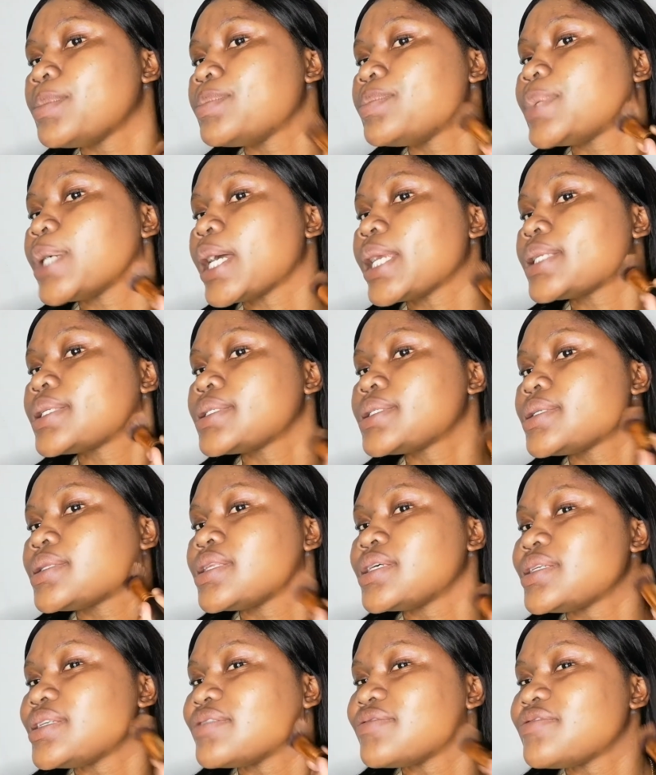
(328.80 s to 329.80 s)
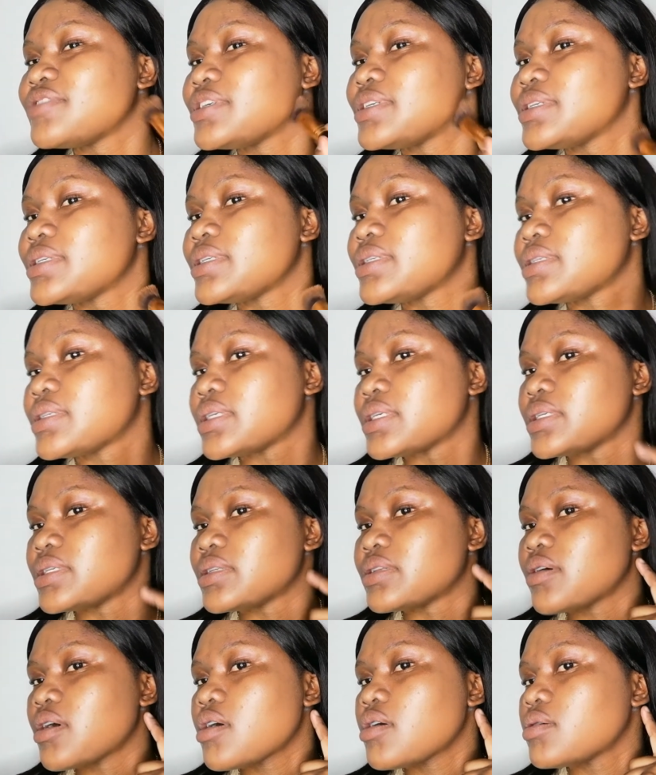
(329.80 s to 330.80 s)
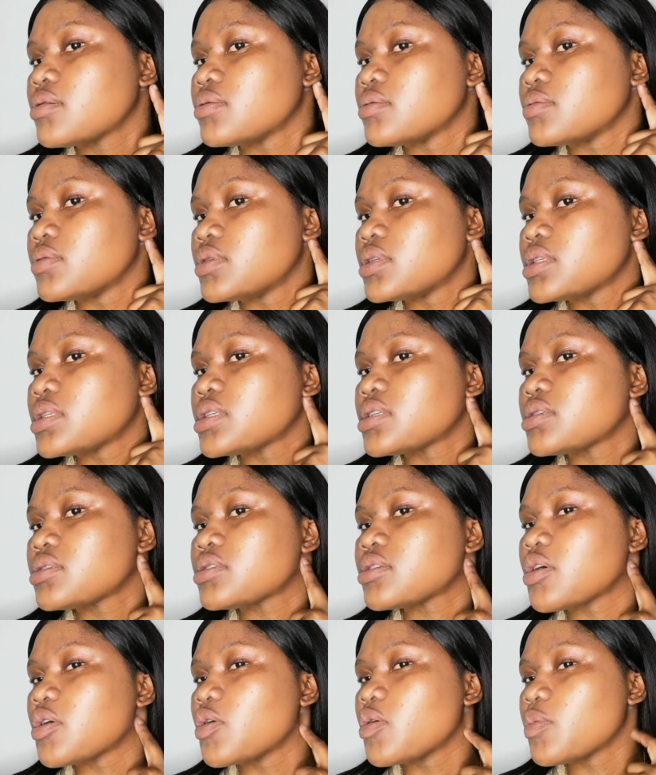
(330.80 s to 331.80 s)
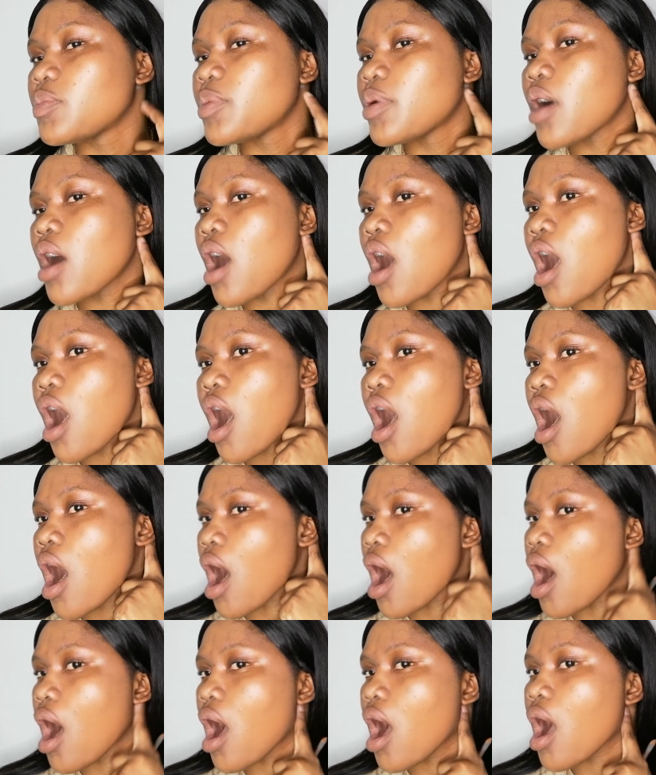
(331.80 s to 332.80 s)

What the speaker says: But the difference is... Oh, is this soap? Ha!